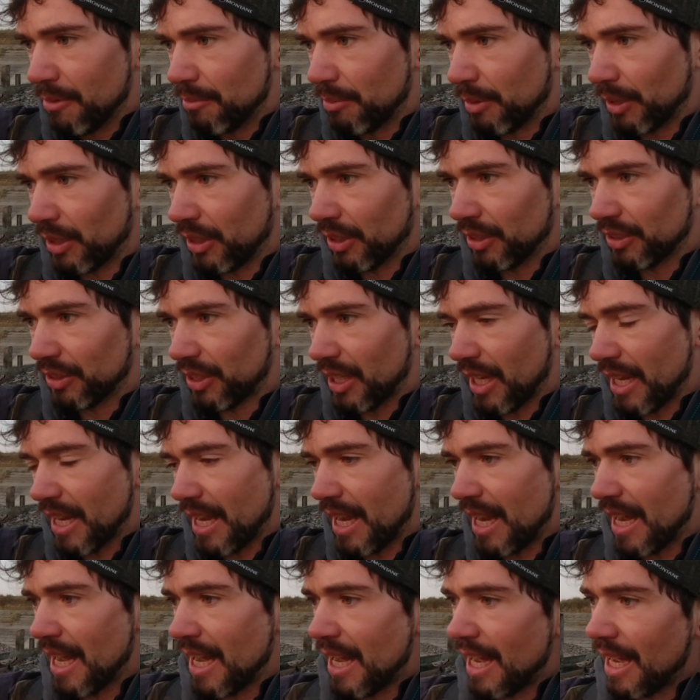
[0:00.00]
because they
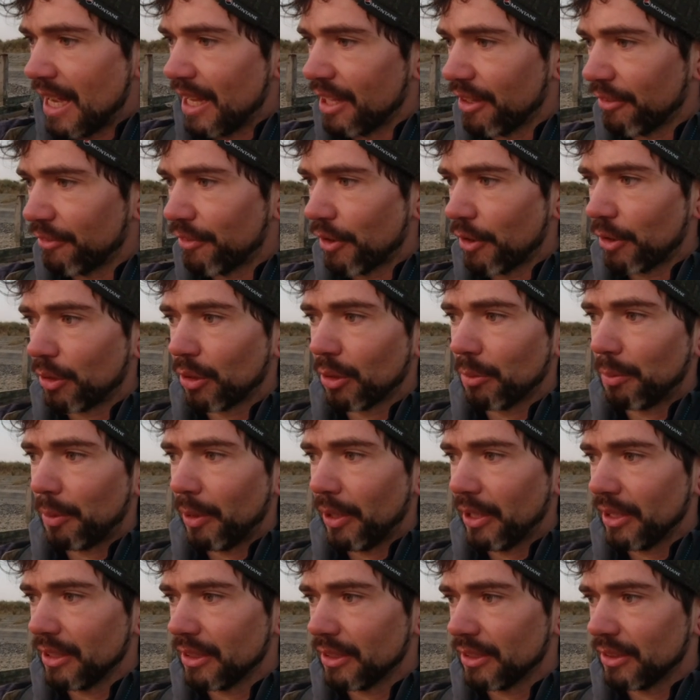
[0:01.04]
are the focal
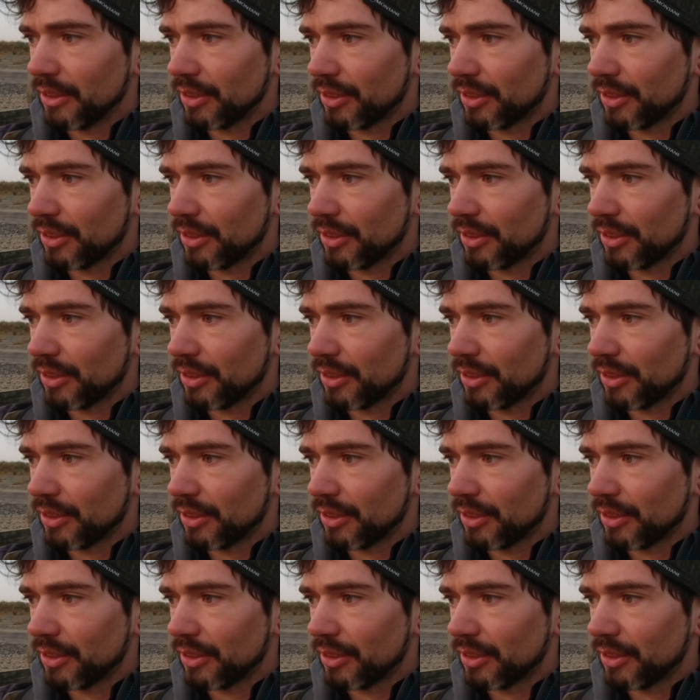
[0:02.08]
point,